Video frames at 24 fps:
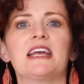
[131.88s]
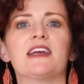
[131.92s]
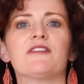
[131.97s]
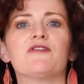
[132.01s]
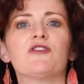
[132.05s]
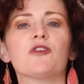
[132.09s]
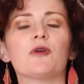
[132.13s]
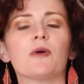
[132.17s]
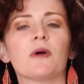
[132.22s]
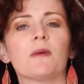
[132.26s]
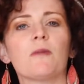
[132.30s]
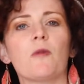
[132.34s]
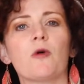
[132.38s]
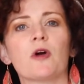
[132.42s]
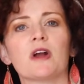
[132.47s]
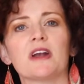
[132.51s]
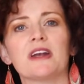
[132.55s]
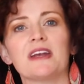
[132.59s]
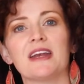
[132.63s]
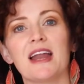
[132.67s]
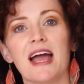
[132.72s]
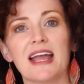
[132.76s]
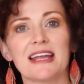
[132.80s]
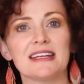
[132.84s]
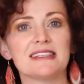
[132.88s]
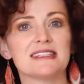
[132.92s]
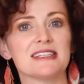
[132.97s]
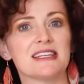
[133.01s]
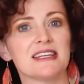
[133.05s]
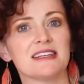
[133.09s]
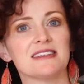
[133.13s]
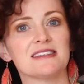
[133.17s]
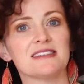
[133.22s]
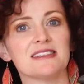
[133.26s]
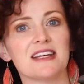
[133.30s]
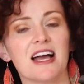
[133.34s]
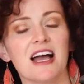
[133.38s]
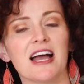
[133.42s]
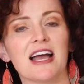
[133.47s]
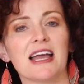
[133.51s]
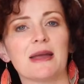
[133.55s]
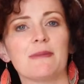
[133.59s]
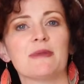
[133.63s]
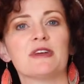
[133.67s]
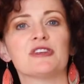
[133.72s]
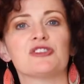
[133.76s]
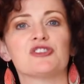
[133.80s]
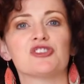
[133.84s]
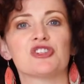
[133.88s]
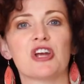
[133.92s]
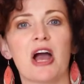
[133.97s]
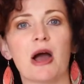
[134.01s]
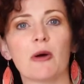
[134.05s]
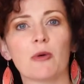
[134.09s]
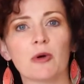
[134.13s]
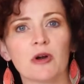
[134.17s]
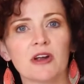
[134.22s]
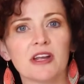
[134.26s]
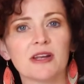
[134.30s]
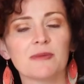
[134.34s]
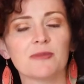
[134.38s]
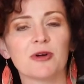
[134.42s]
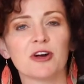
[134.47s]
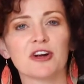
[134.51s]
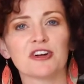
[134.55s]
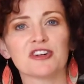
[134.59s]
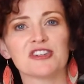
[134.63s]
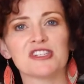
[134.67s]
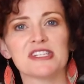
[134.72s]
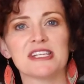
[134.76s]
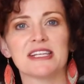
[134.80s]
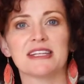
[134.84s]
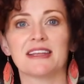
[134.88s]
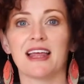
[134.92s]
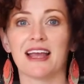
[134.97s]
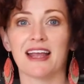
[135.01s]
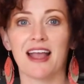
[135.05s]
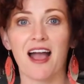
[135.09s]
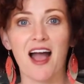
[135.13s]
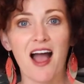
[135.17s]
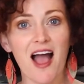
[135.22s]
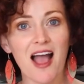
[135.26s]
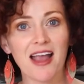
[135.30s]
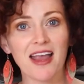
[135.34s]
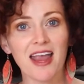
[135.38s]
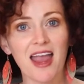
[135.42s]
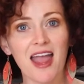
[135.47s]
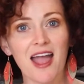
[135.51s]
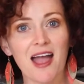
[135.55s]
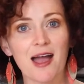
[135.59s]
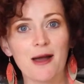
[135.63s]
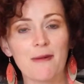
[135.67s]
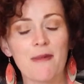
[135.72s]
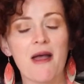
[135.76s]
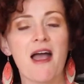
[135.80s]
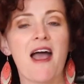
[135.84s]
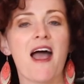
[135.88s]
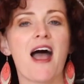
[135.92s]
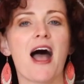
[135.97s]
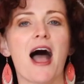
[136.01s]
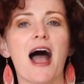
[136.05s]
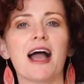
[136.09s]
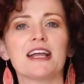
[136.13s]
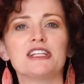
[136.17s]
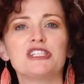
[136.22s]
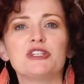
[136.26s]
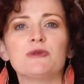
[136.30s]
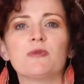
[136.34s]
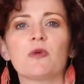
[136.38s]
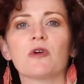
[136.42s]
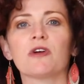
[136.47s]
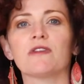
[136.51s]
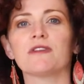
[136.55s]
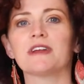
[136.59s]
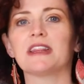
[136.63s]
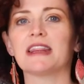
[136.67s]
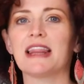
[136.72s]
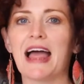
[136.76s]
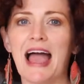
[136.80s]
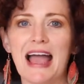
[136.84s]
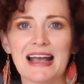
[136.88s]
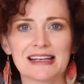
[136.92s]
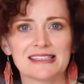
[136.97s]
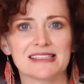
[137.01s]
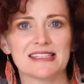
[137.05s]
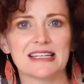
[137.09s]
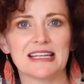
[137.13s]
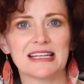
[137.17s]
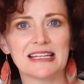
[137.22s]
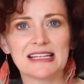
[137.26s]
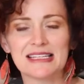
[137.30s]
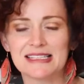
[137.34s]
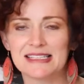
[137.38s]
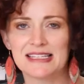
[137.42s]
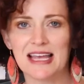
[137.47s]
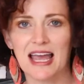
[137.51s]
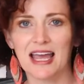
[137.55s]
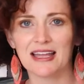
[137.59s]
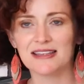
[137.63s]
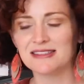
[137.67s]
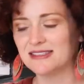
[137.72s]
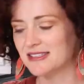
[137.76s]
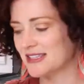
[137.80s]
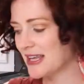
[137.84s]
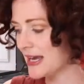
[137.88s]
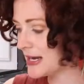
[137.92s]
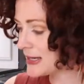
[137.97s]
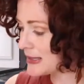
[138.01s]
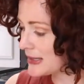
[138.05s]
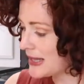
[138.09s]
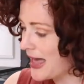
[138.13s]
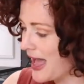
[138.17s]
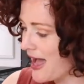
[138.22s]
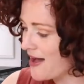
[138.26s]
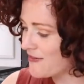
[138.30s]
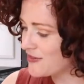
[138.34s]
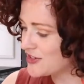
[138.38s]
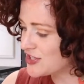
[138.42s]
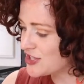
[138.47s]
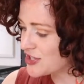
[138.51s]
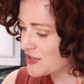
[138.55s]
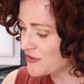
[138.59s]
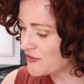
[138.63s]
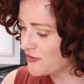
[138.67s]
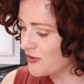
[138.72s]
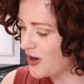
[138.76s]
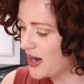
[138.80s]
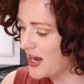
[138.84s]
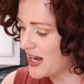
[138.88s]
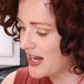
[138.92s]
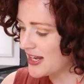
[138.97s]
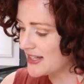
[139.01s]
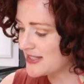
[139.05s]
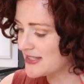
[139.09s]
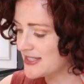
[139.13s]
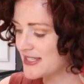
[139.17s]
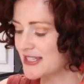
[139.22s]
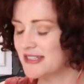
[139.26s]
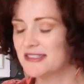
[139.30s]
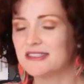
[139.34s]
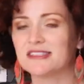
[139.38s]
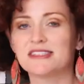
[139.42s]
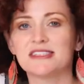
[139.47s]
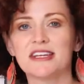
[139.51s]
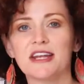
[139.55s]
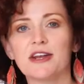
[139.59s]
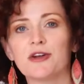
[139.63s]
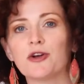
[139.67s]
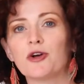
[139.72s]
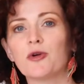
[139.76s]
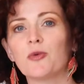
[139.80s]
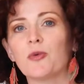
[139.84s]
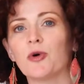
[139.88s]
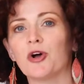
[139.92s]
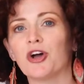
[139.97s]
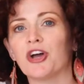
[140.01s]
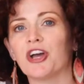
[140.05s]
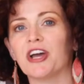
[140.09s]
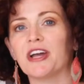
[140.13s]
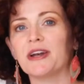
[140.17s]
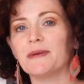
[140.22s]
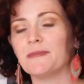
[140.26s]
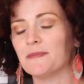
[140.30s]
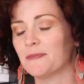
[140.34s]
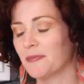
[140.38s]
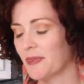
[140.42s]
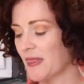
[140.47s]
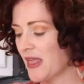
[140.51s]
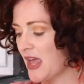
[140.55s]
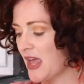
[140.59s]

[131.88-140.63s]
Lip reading: If you are more nighttime showering person like I am, I do more relaxing scents like lavender, frankincense, cedarwood.